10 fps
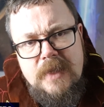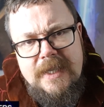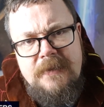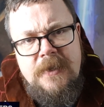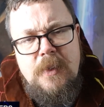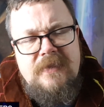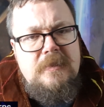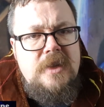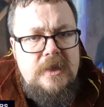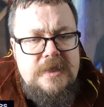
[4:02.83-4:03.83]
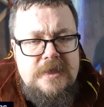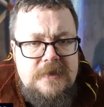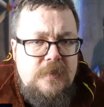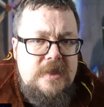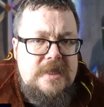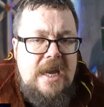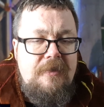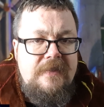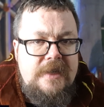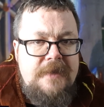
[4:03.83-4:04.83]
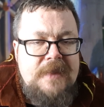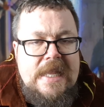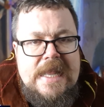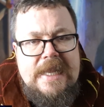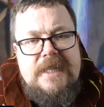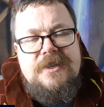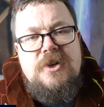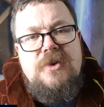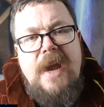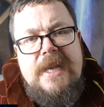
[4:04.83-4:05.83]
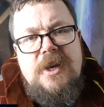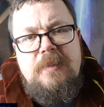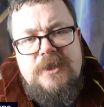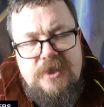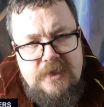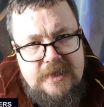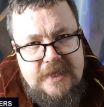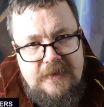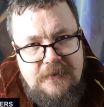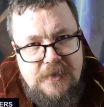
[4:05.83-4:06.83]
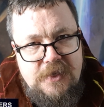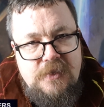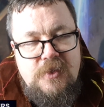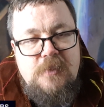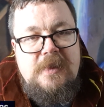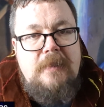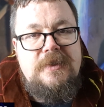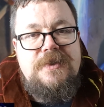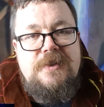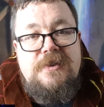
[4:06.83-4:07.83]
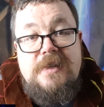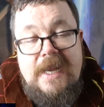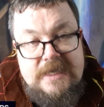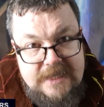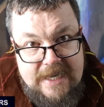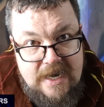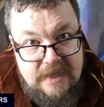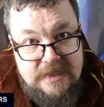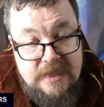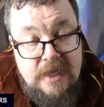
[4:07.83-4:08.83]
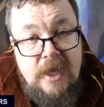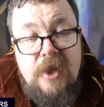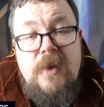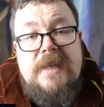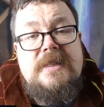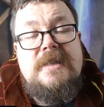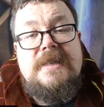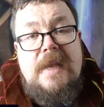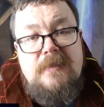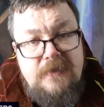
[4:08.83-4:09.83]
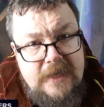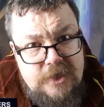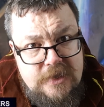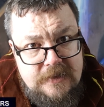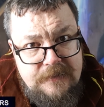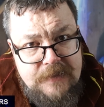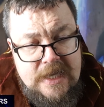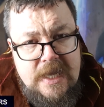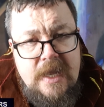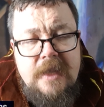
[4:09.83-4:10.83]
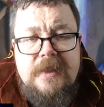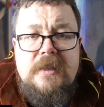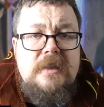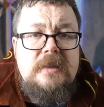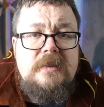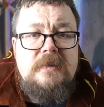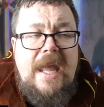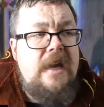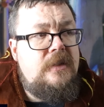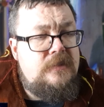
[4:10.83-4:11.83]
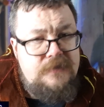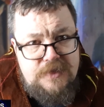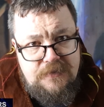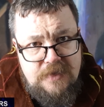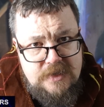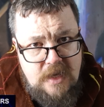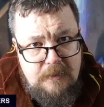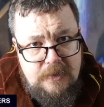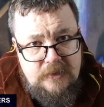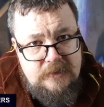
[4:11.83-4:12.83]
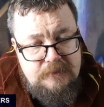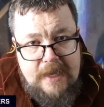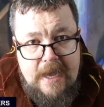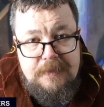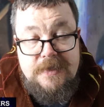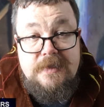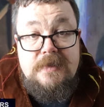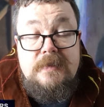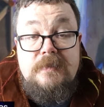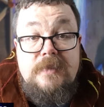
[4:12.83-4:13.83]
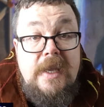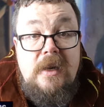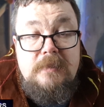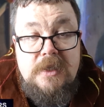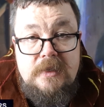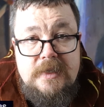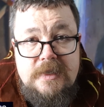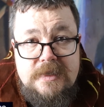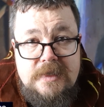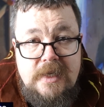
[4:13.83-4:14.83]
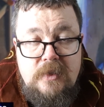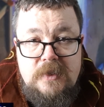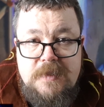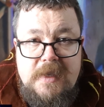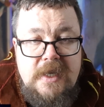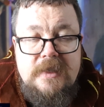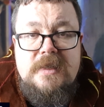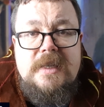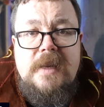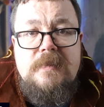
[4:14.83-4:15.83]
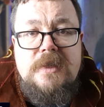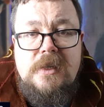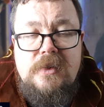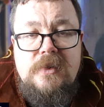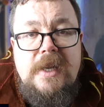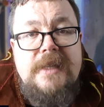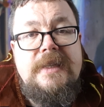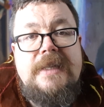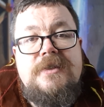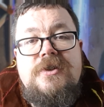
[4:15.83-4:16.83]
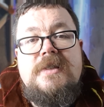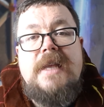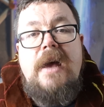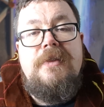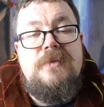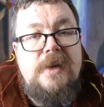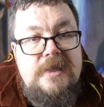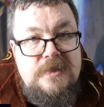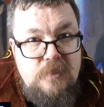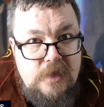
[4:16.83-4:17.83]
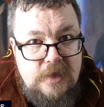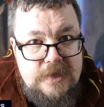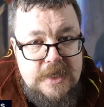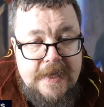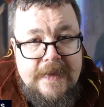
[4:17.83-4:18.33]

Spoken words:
If you have a monotonous voice, however, it's a great opportunity for you to be able to create a character who has the same affliction. The elves, for example, perhaps they are monotonous. They all speak in the same tone, and that's just how the race works.